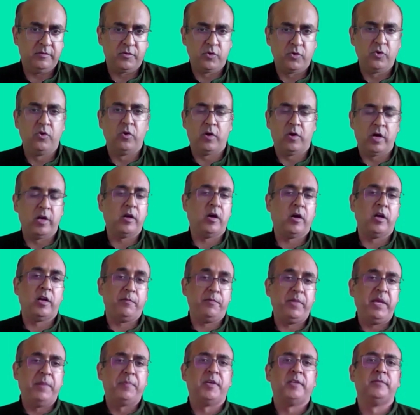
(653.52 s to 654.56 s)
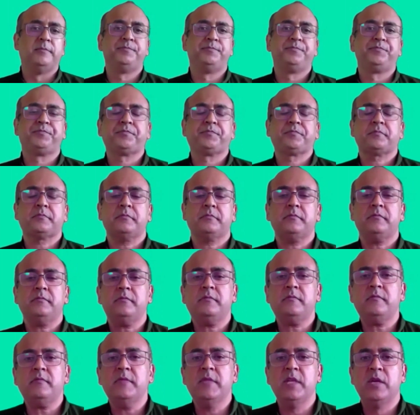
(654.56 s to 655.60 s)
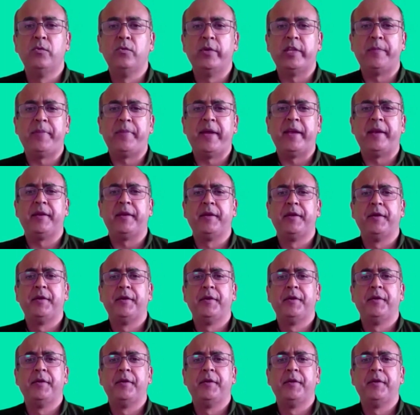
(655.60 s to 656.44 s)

on a paper with a pen.